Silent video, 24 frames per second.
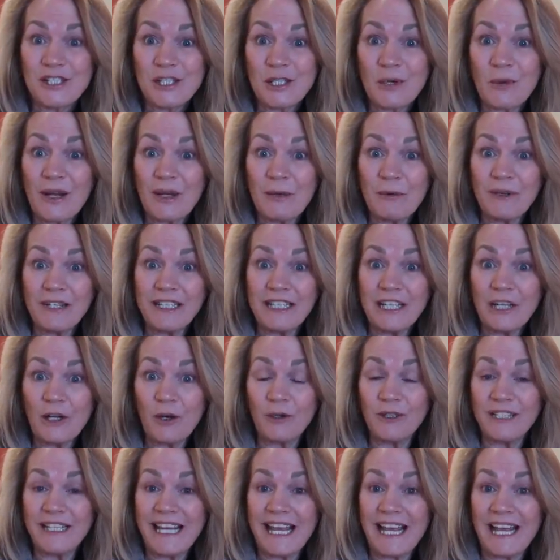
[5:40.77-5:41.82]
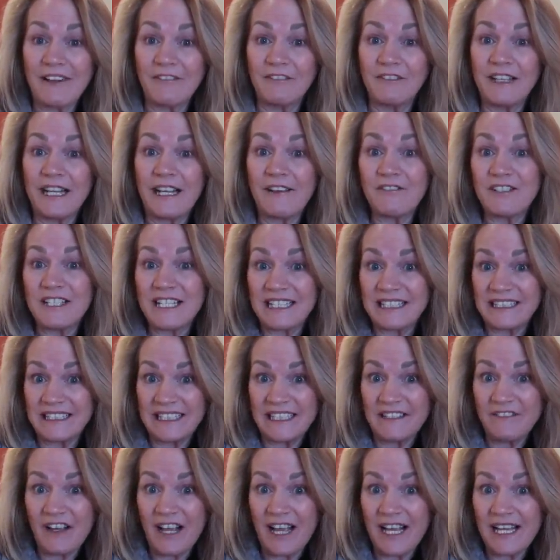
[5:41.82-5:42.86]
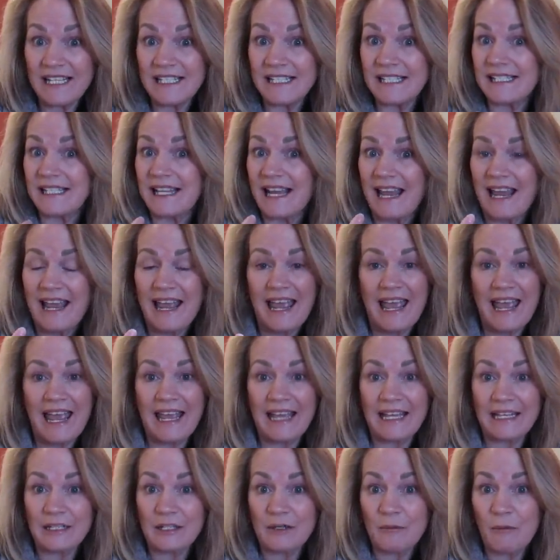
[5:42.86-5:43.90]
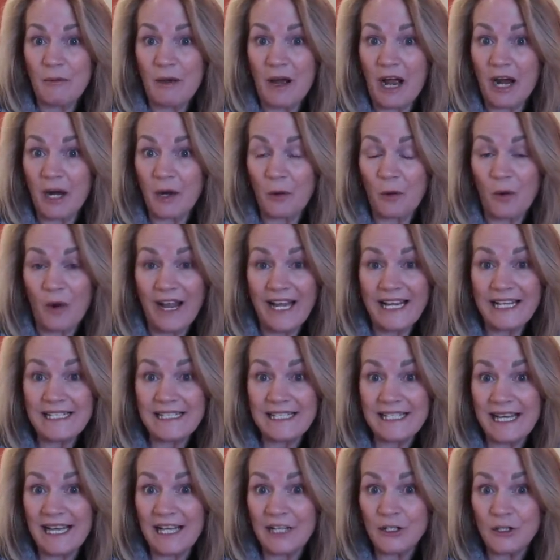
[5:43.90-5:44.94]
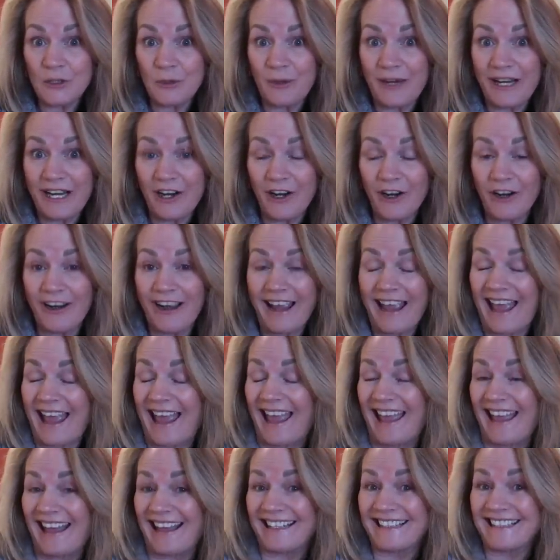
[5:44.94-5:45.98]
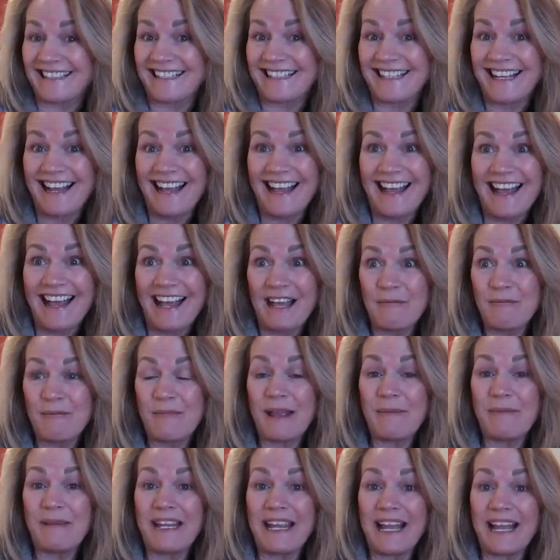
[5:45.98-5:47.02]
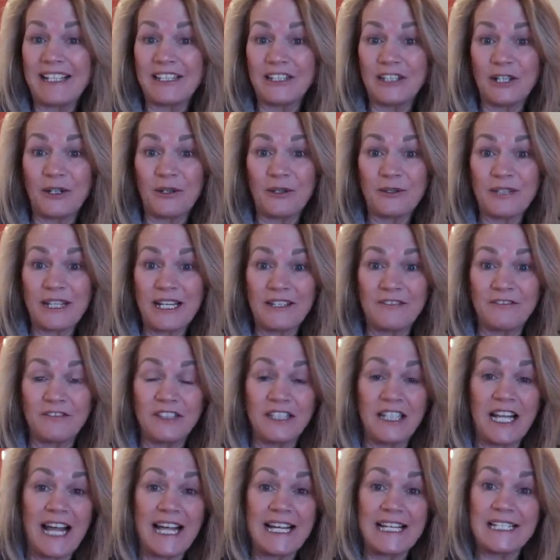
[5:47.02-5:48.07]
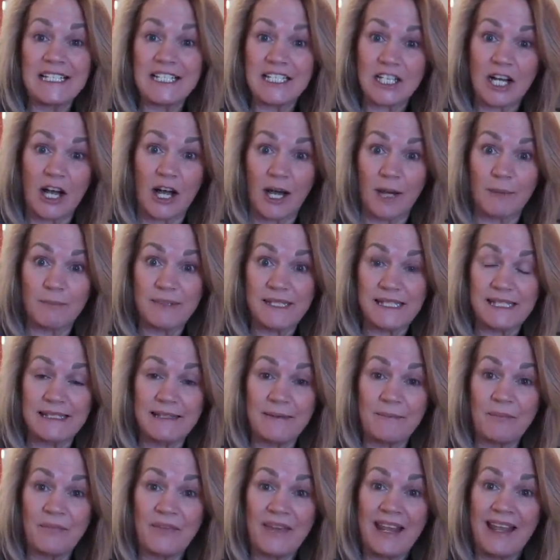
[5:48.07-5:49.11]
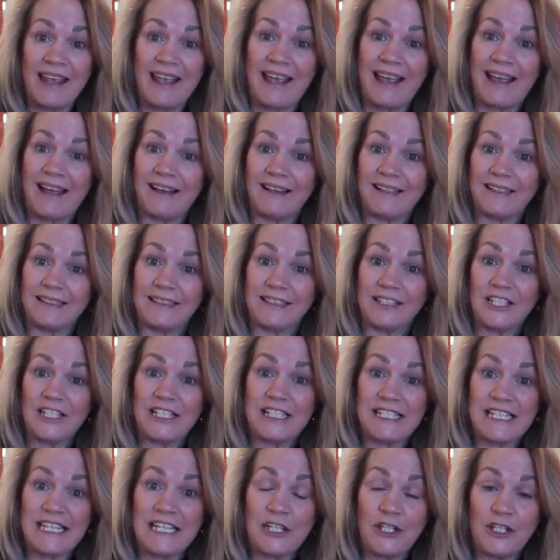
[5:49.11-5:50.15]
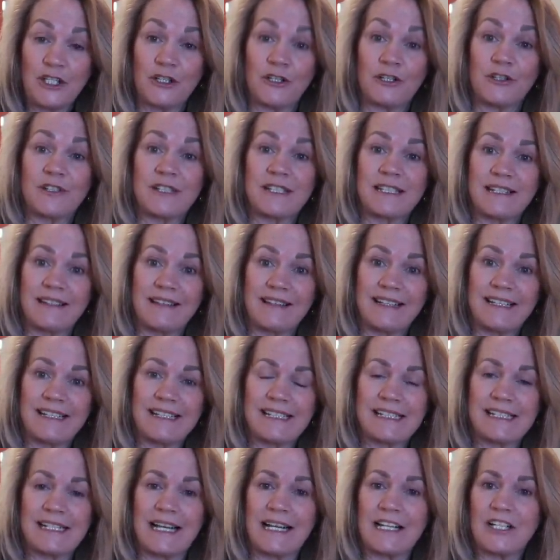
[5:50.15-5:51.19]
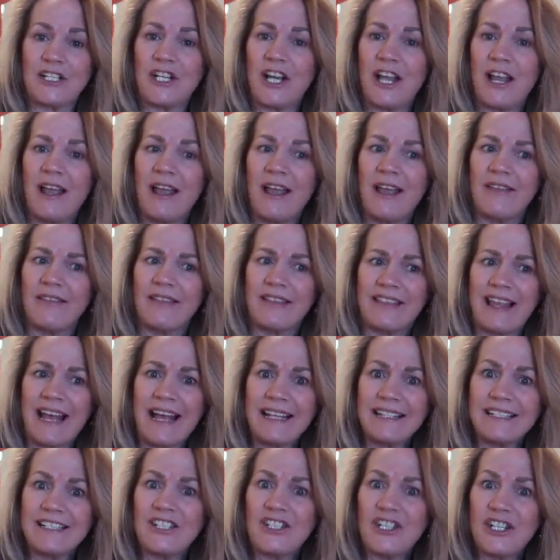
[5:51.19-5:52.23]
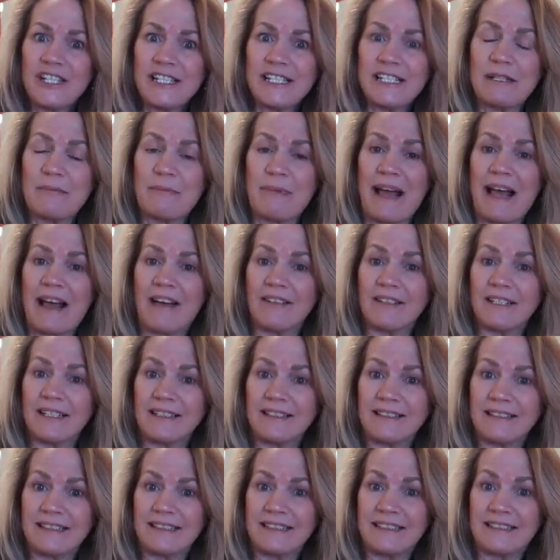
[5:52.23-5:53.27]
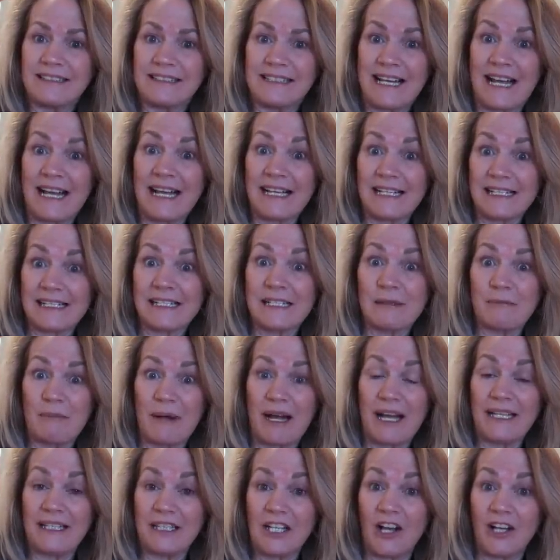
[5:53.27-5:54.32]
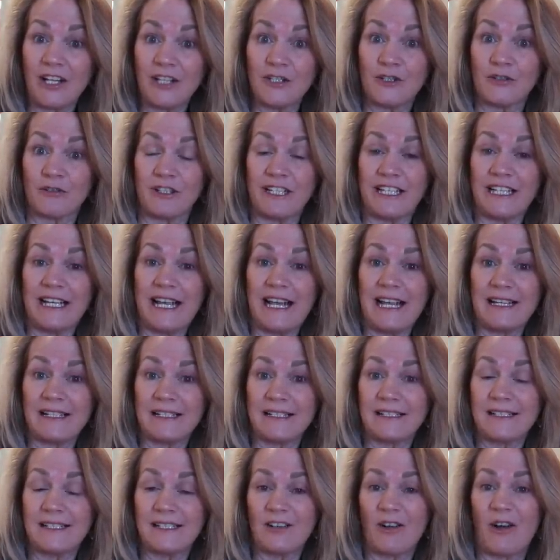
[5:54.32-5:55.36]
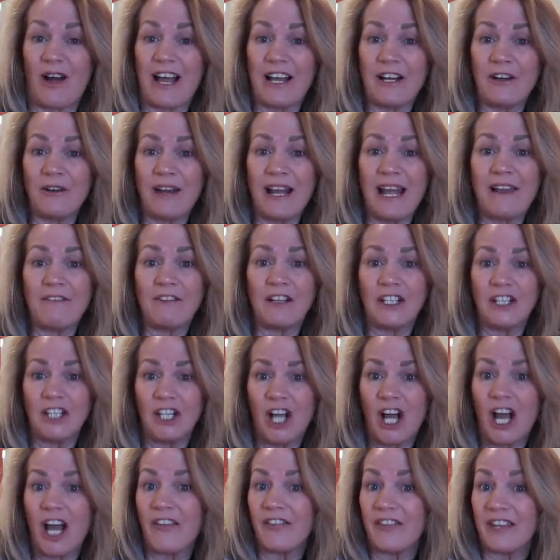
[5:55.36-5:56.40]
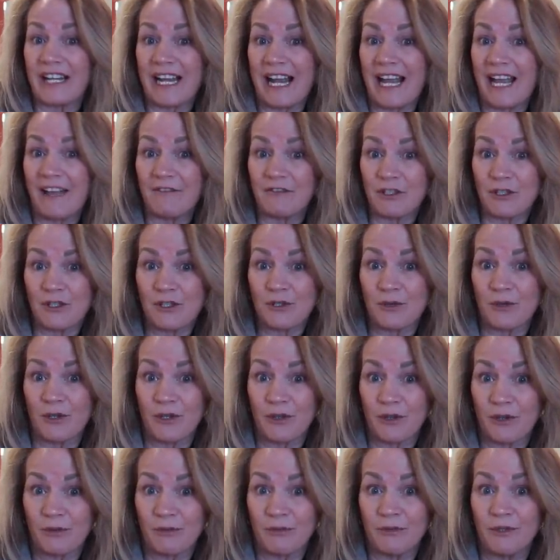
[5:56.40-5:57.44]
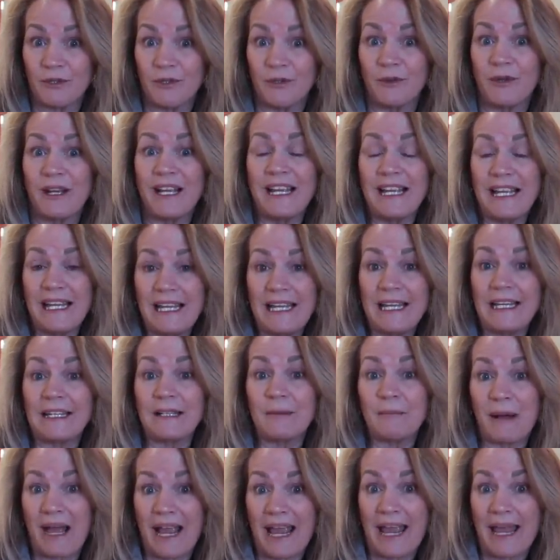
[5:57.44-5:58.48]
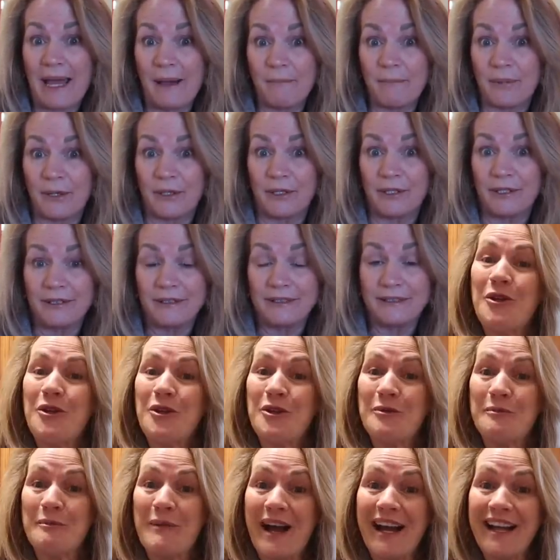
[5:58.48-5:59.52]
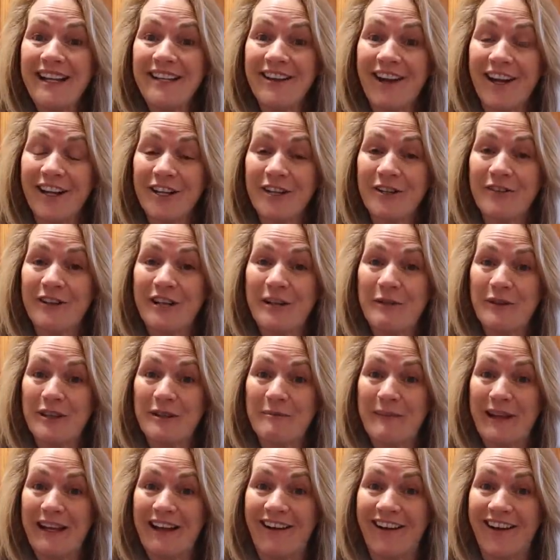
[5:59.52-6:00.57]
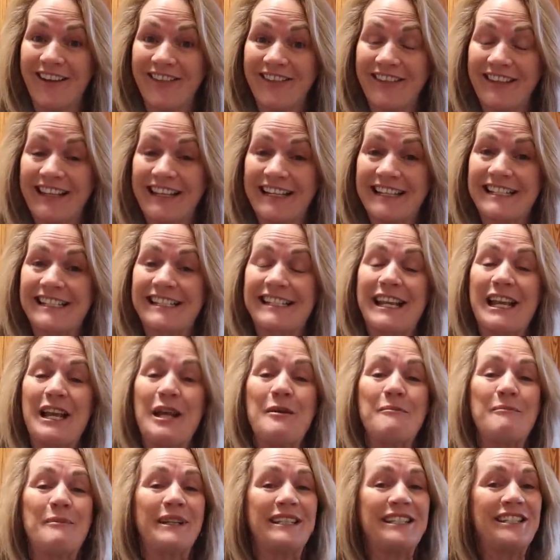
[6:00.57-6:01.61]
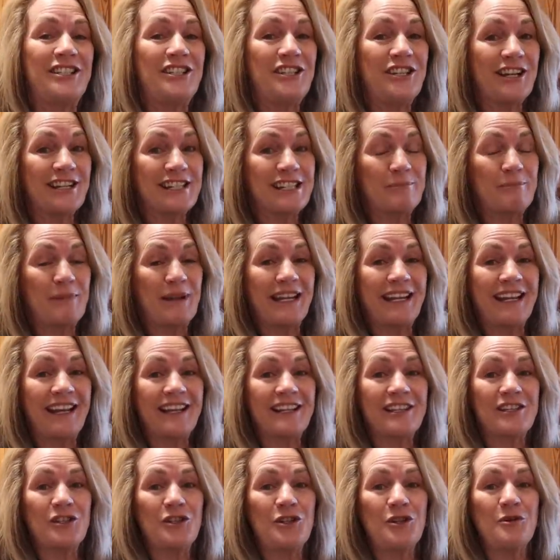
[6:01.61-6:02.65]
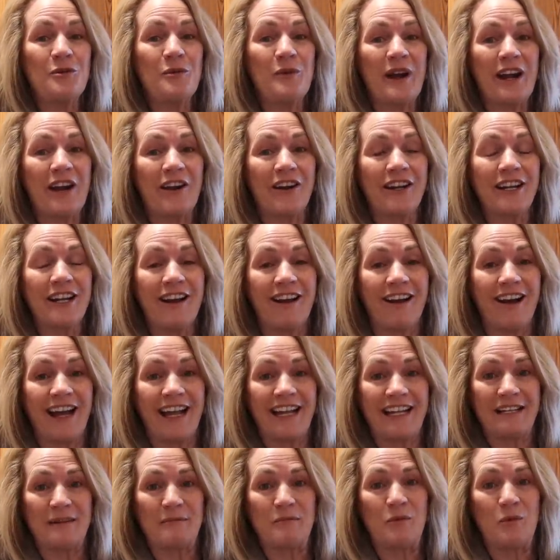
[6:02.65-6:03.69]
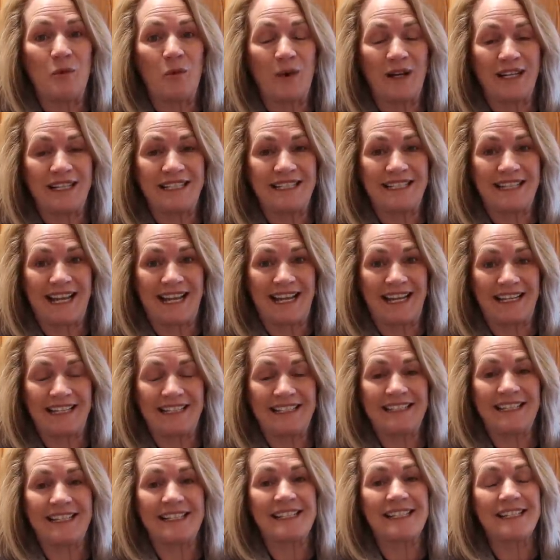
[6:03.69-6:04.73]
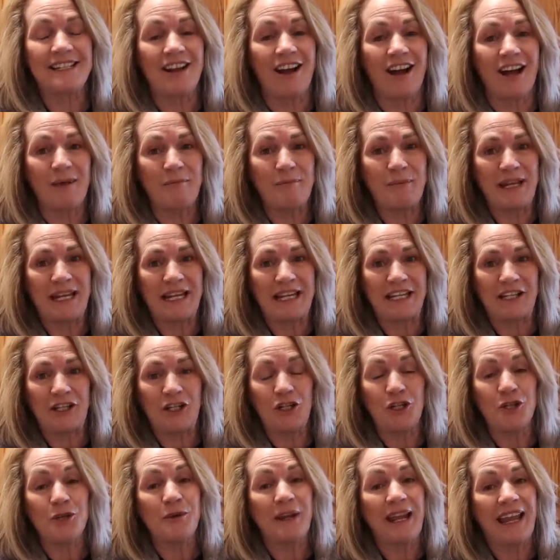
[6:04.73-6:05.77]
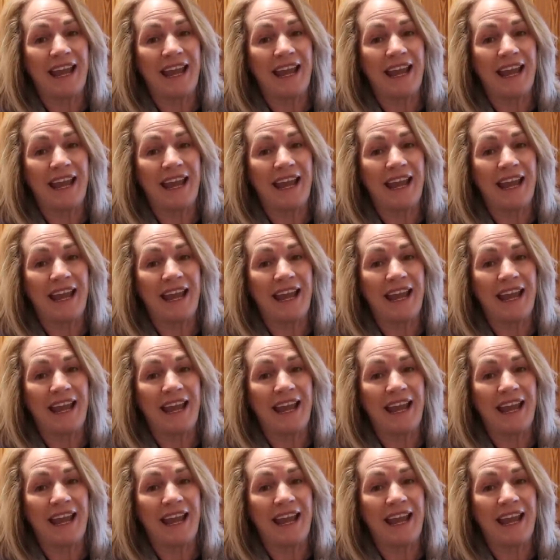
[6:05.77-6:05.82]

So I really only have left Levi's and our white underwear and maybe a load of light tops, uh, t-shirts and such. That just about does my laundry. And so I don't have a lot that I have to sort through in my hamper. You might not agree with me on this, but just because you wear an item one day does not mean you